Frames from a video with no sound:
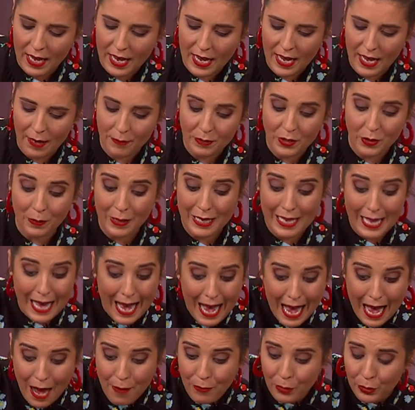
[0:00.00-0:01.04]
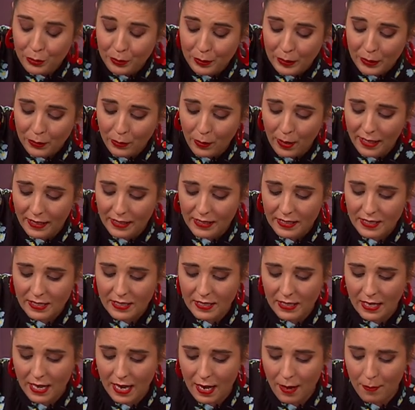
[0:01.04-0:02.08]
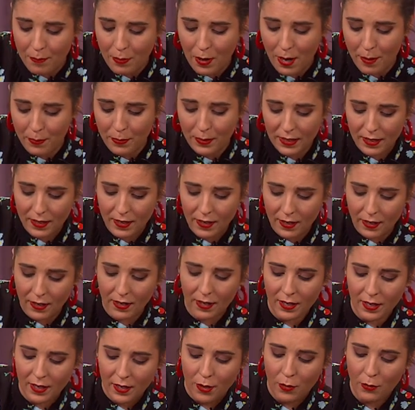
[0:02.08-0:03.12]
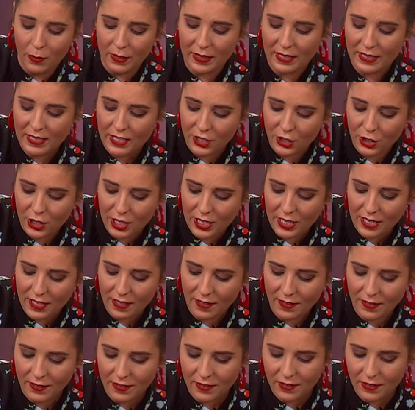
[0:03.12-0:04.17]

um, some lamb would be quite uh, popular with a tagine.